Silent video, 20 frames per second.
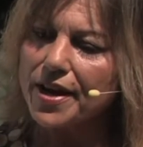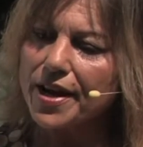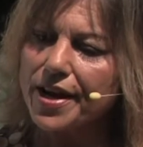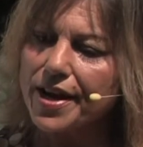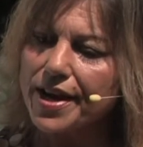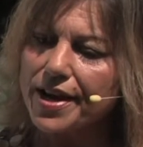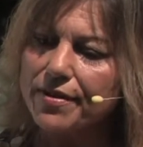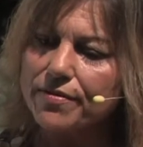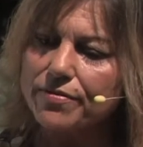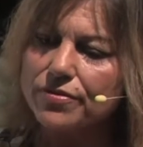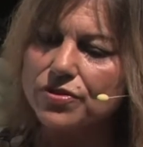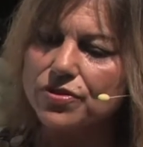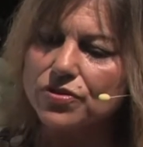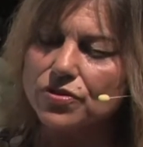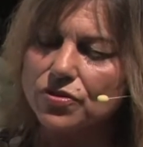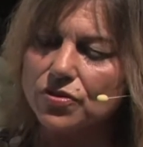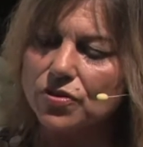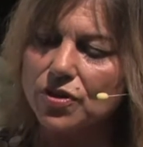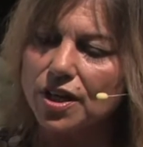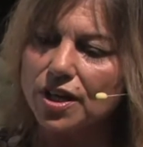he
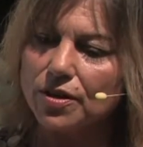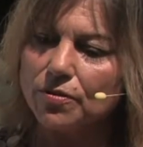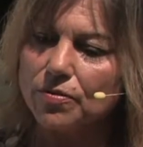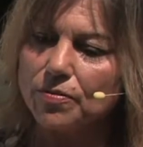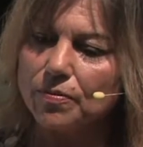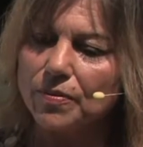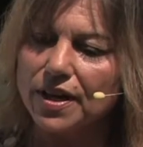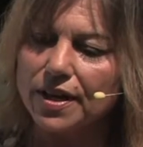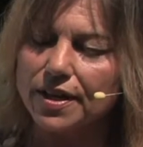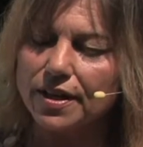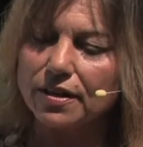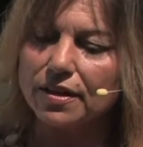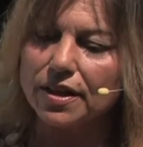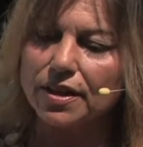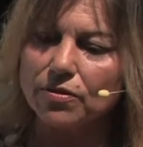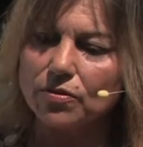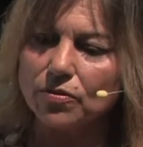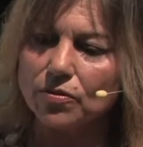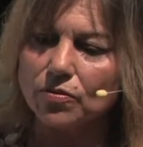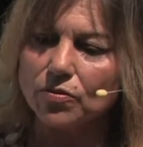
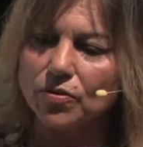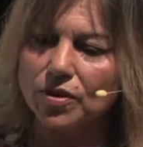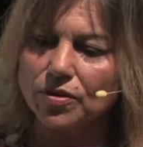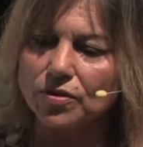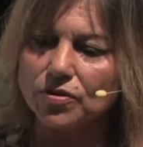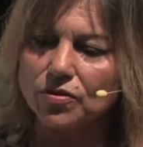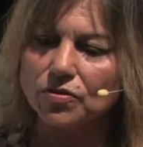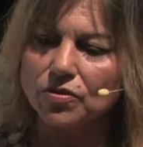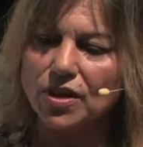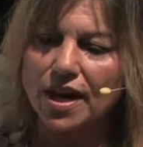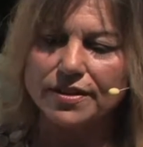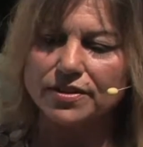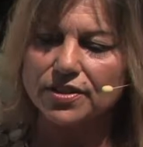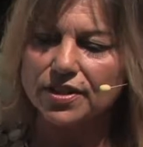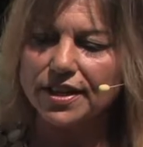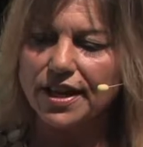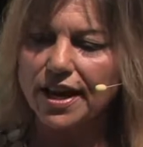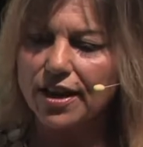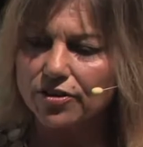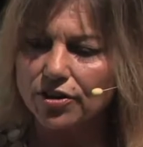immediately, we got
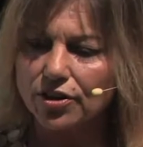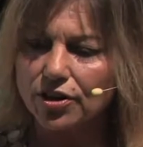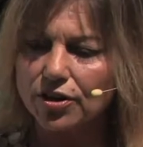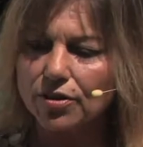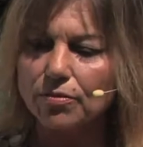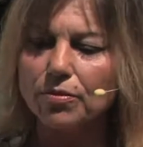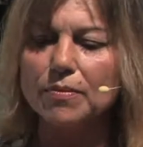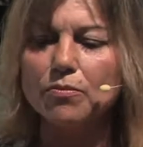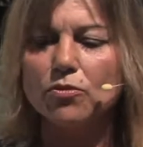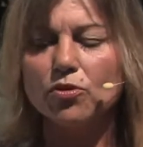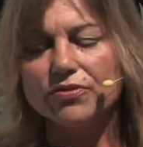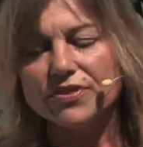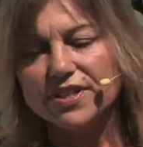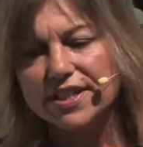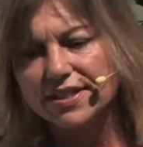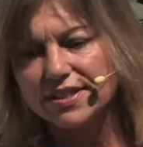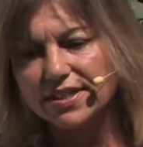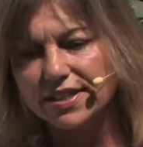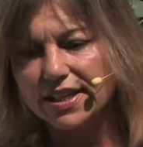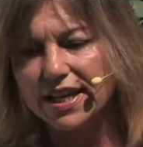together, we moved
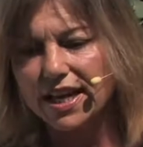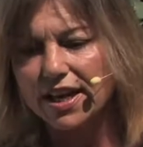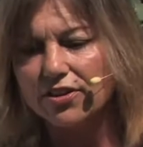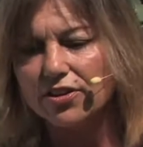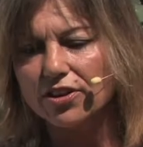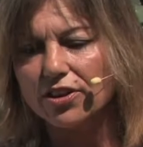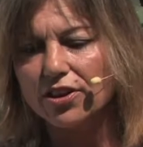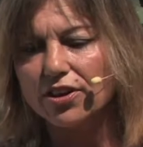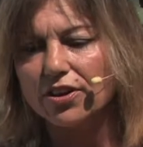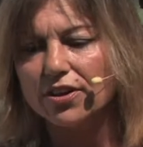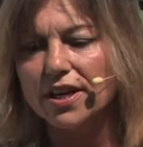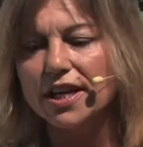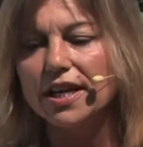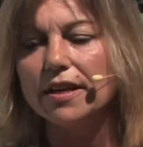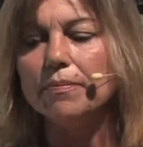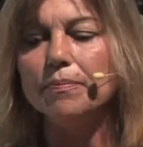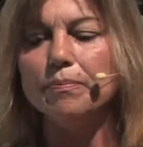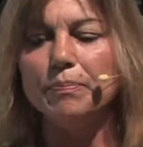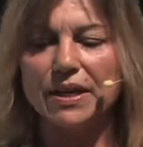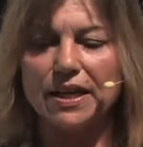in together.
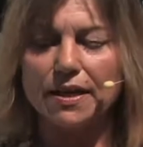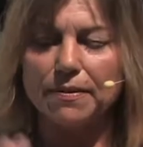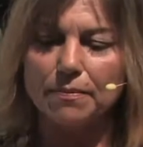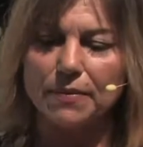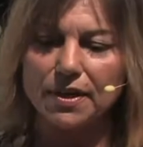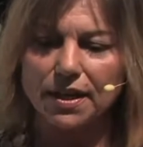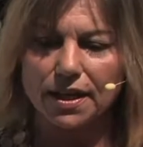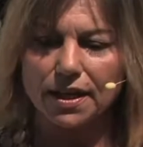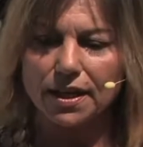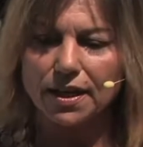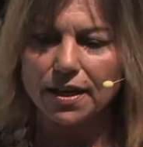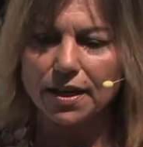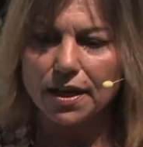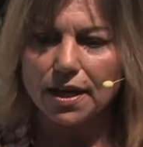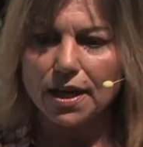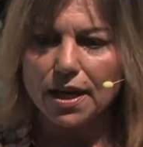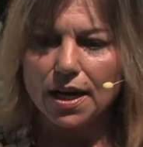He beat me,